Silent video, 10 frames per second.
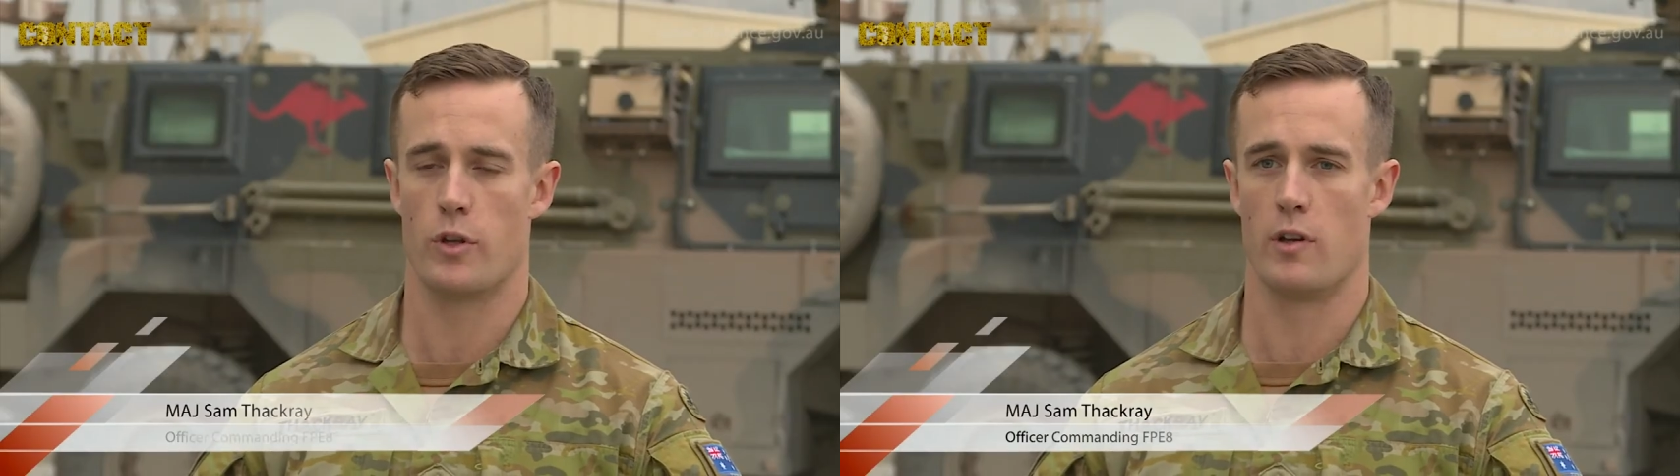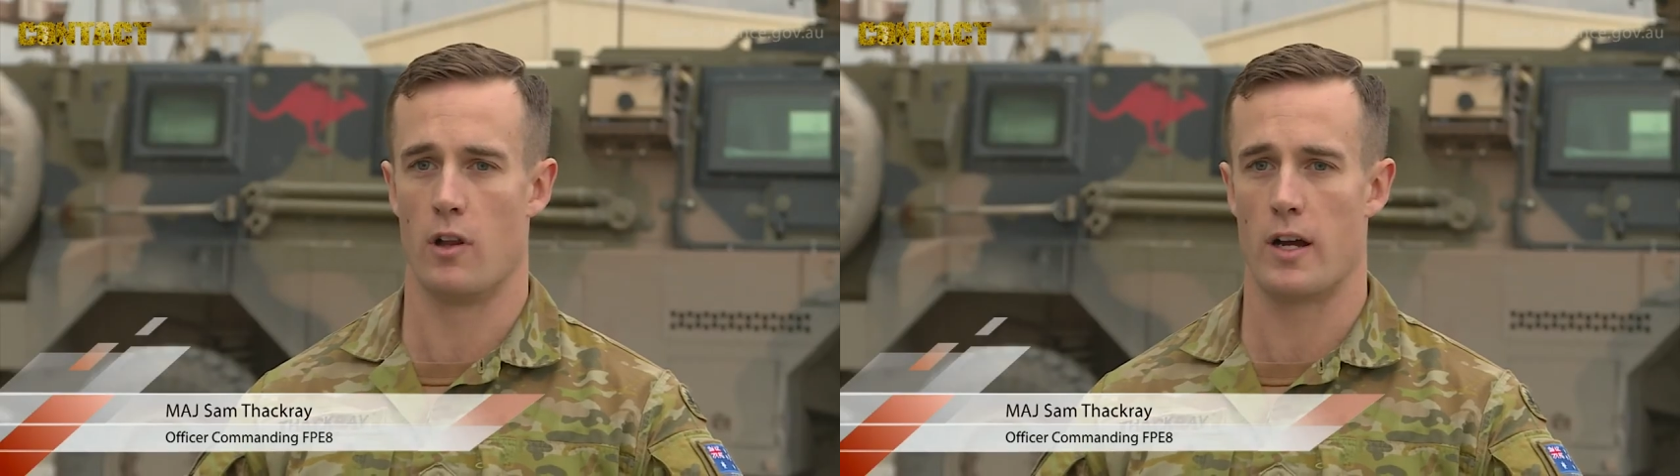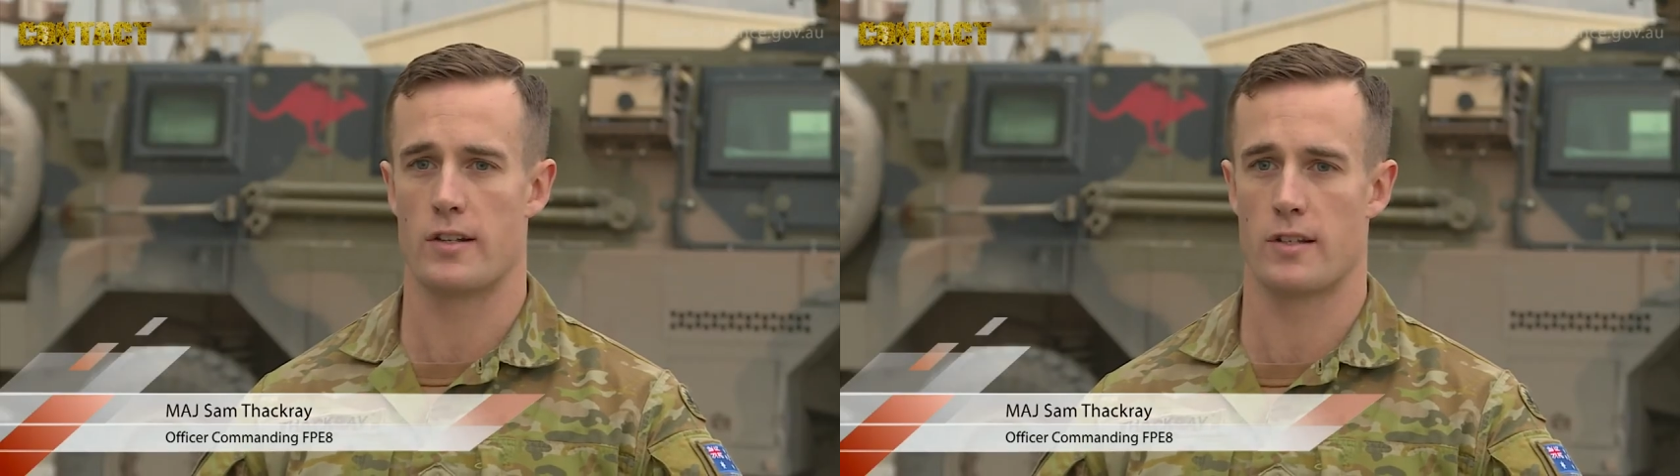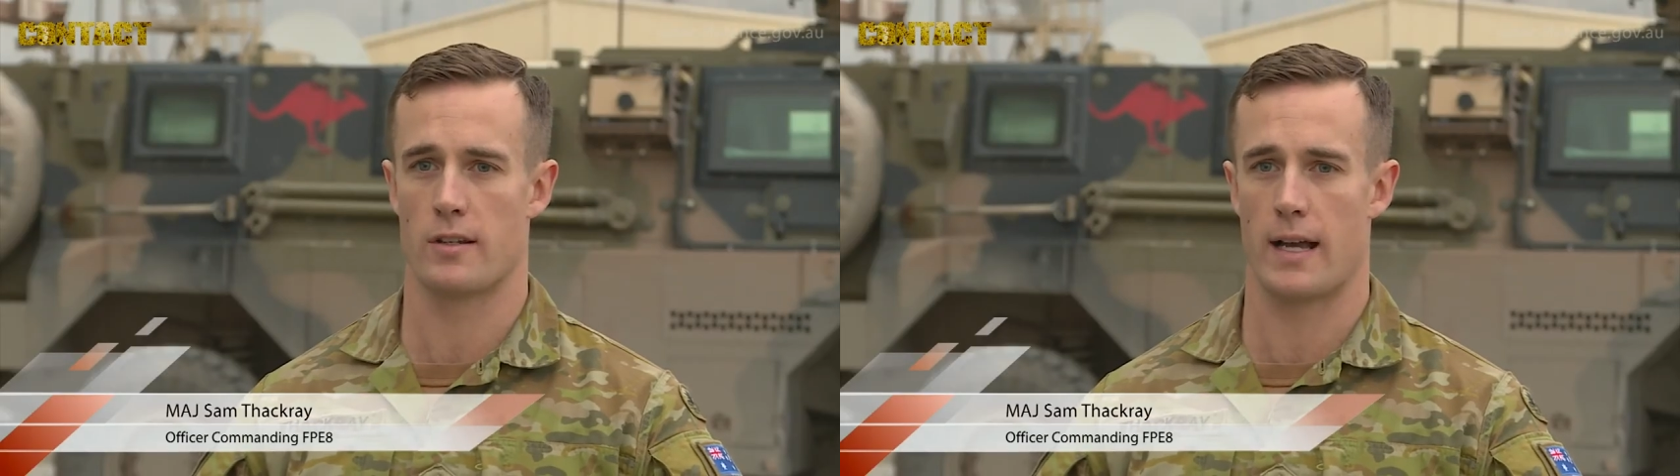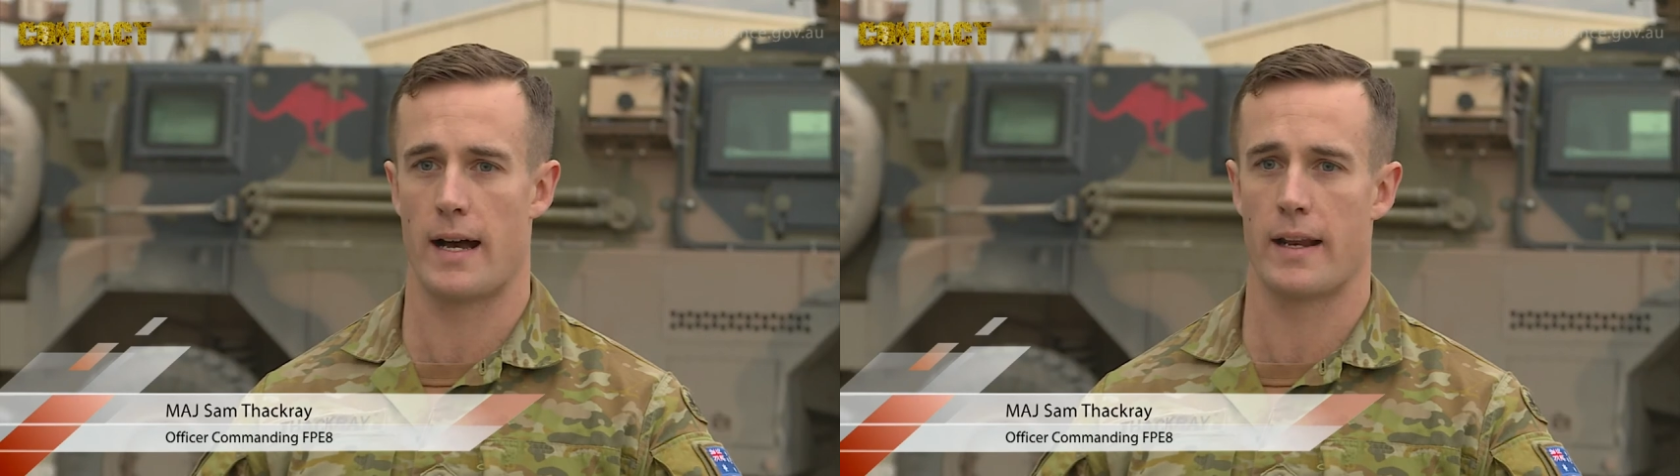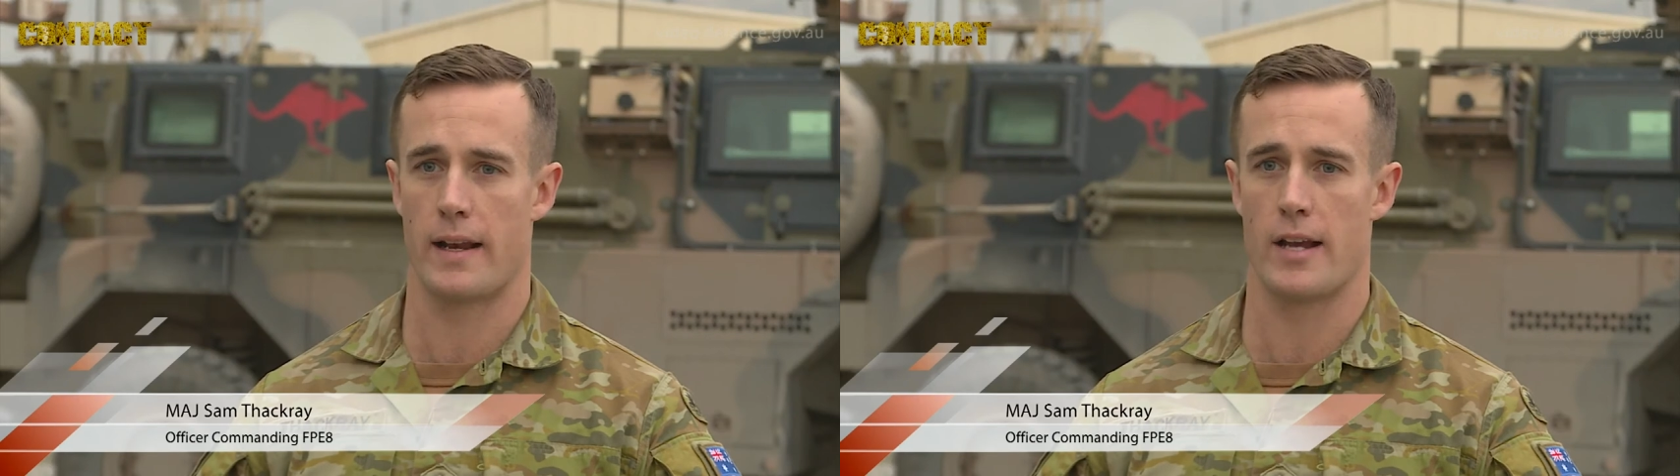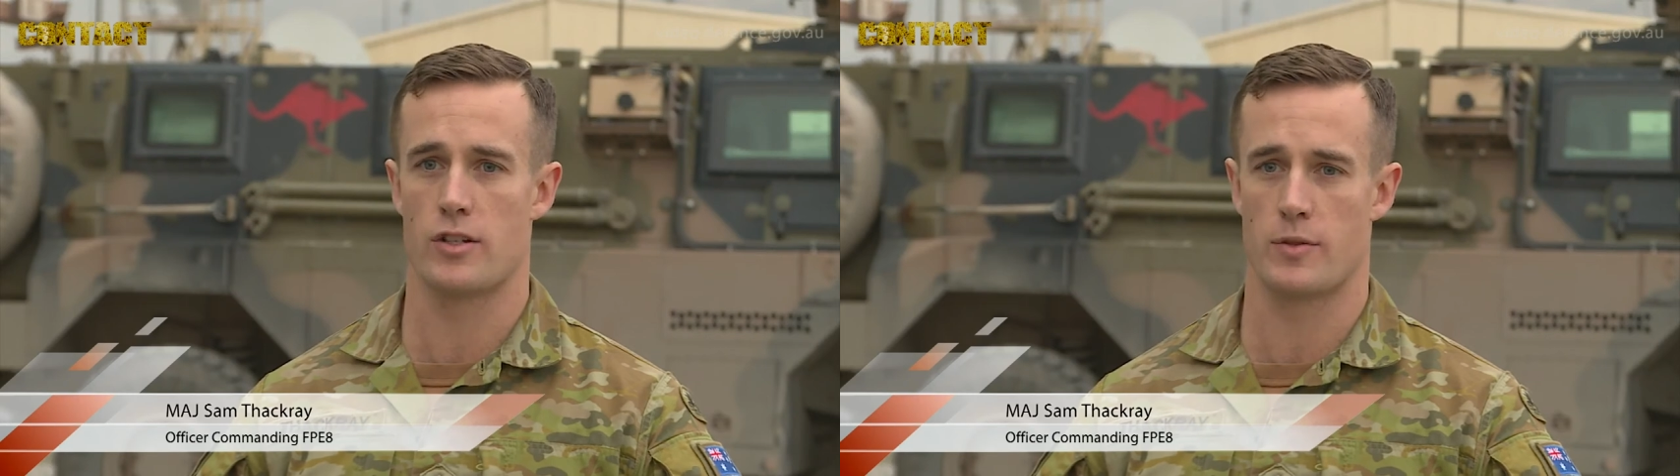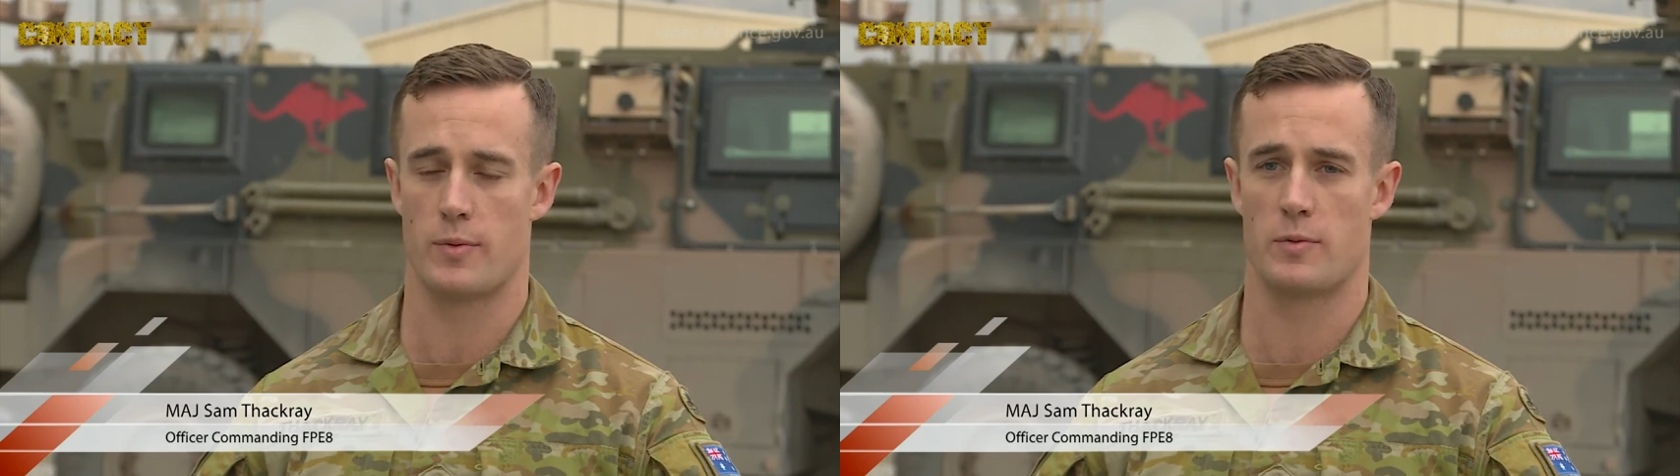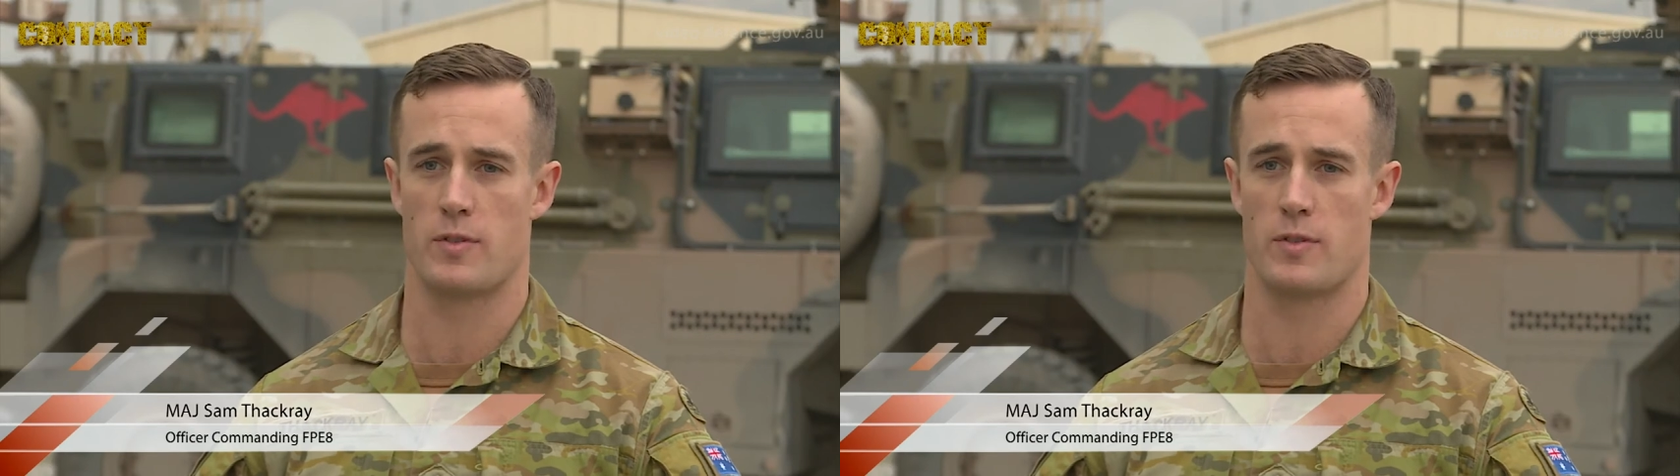utilise Guardian Angels